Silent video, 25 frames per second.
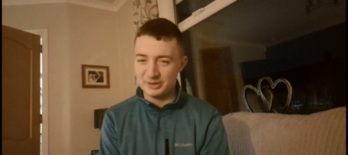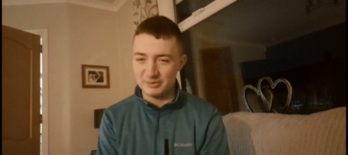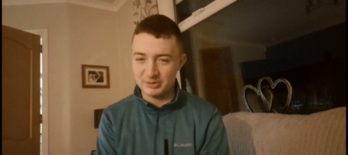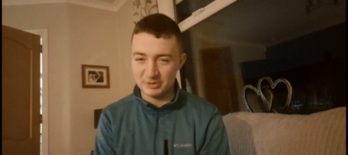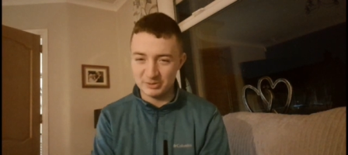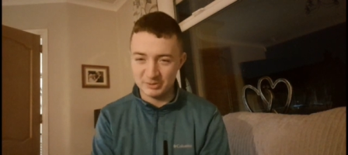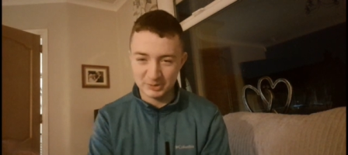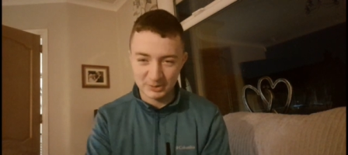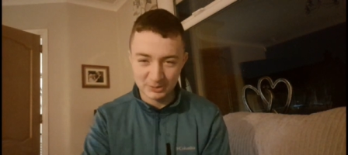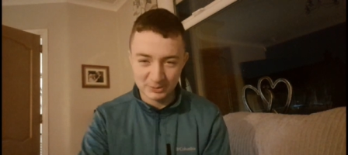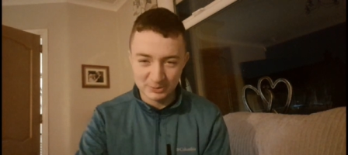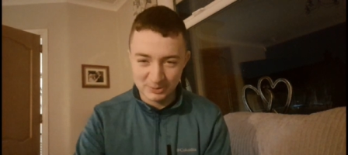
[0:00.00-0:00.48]
If
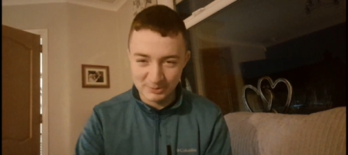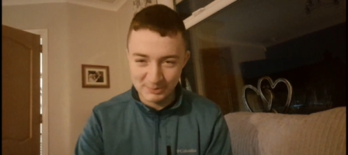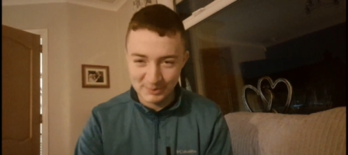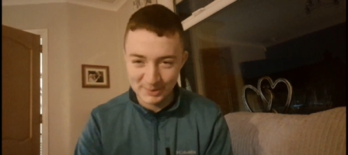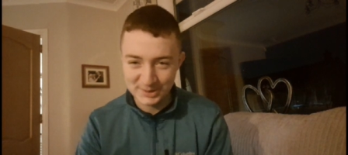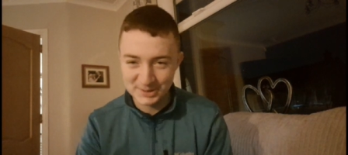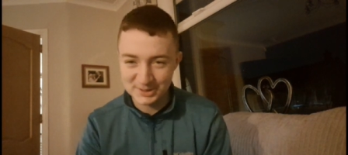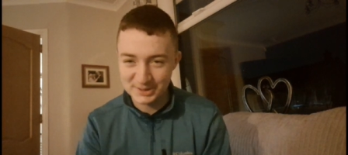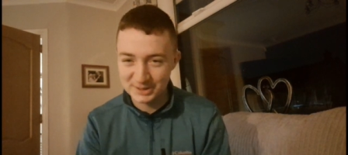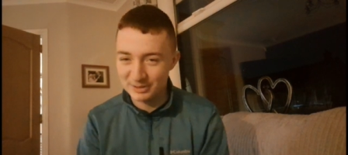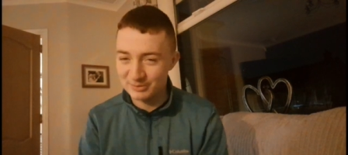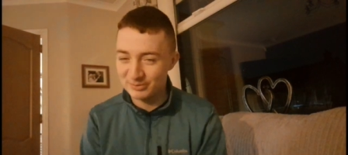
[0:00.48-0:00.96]
you want to go and
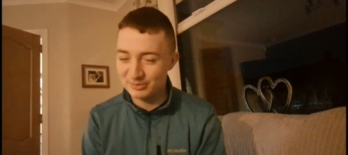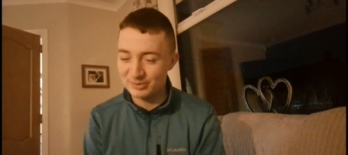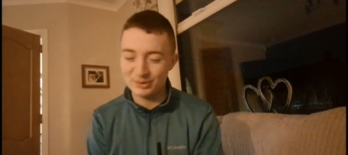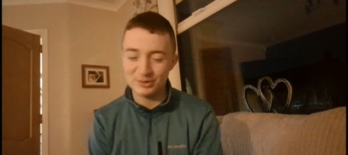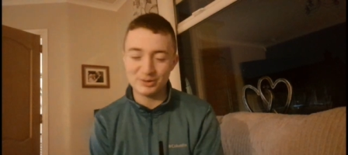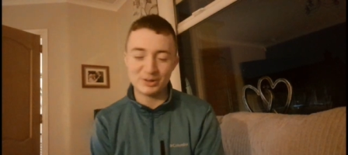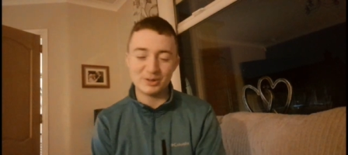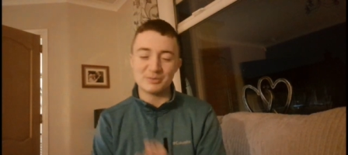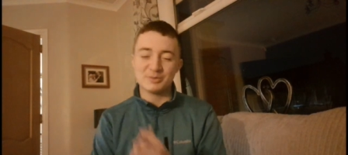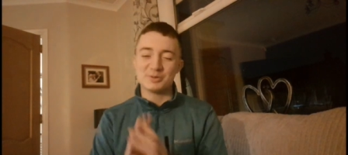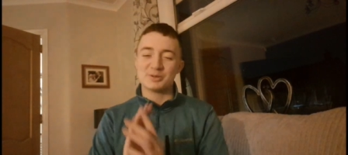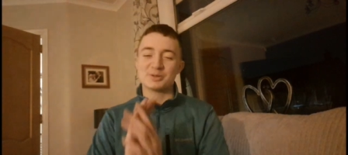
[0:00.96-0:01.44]
watch that
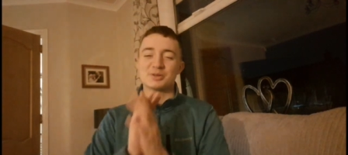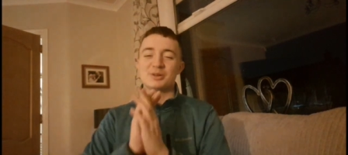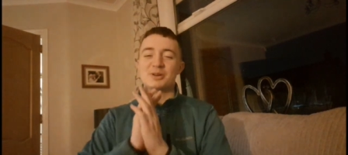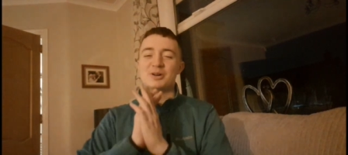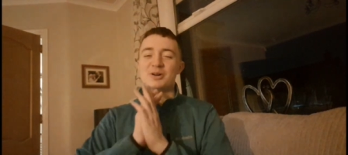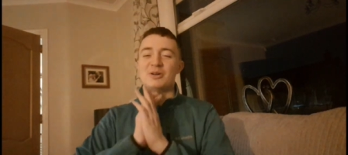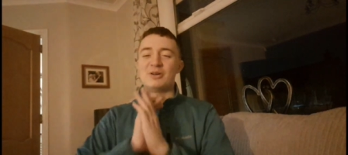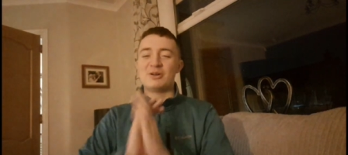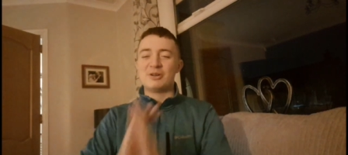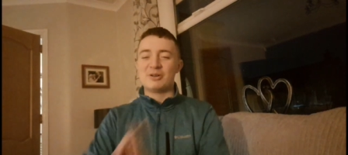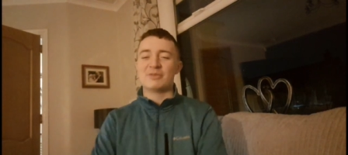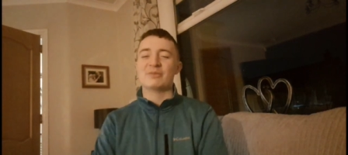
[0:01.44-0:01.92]
vlog, it was
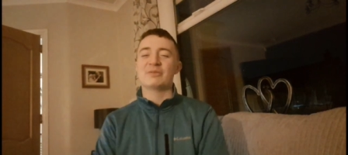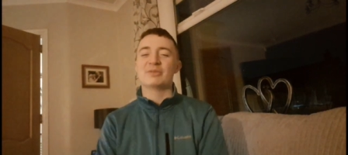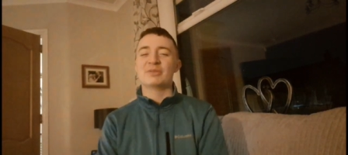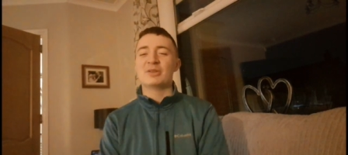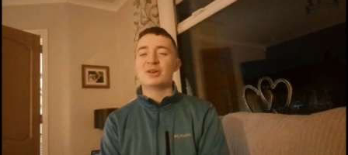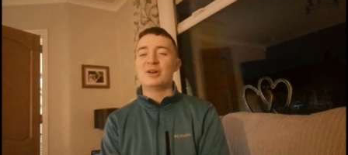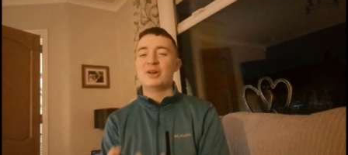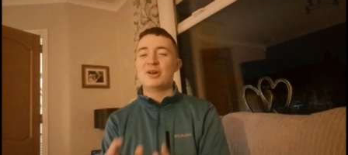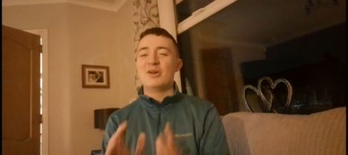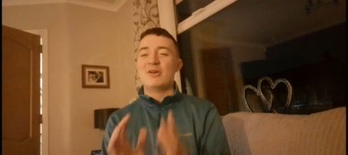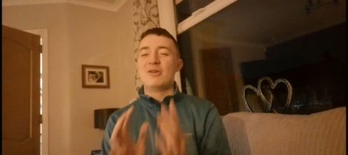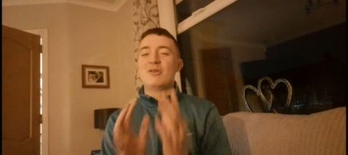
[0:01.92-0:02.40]

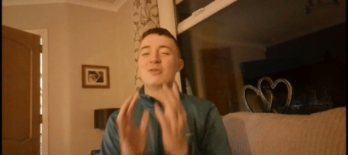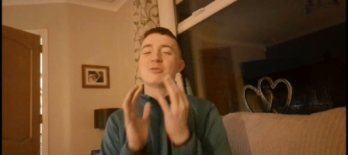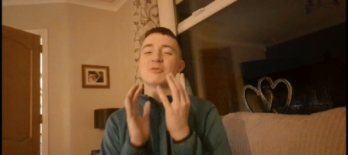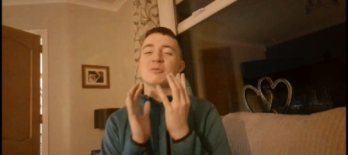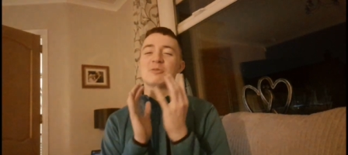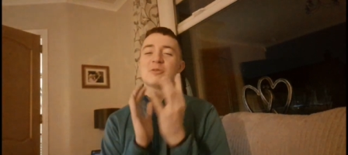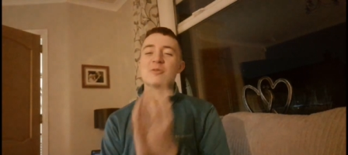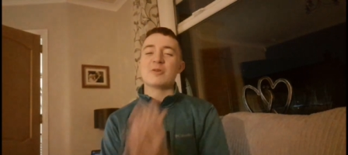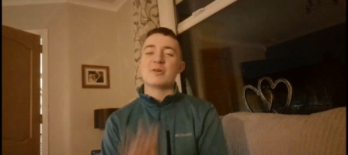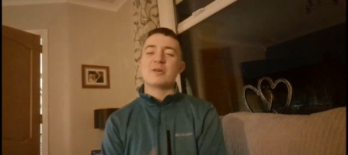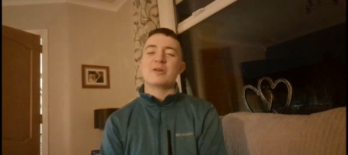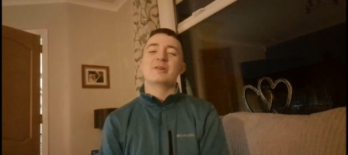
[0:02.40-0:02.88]

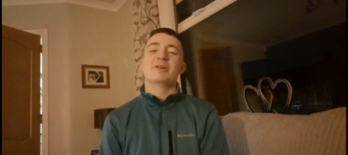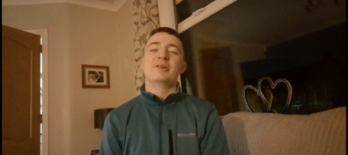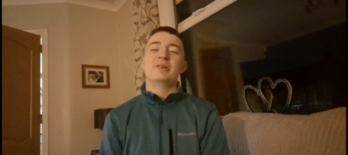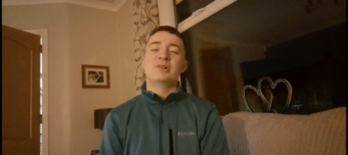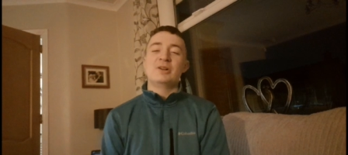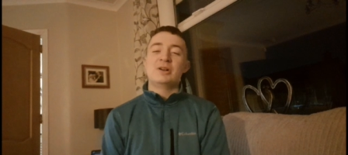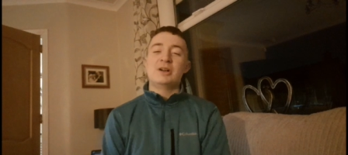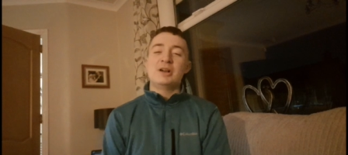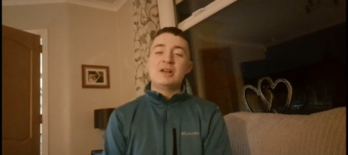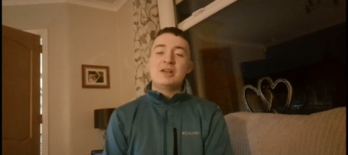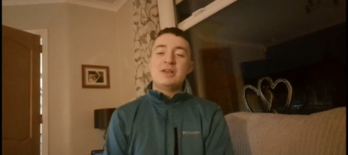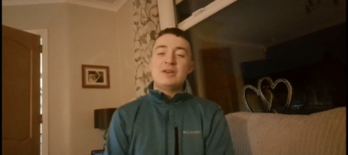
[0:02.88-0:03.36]

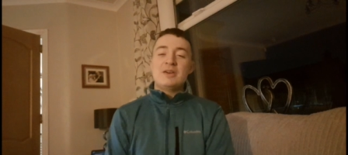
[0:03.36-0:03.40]
unreal.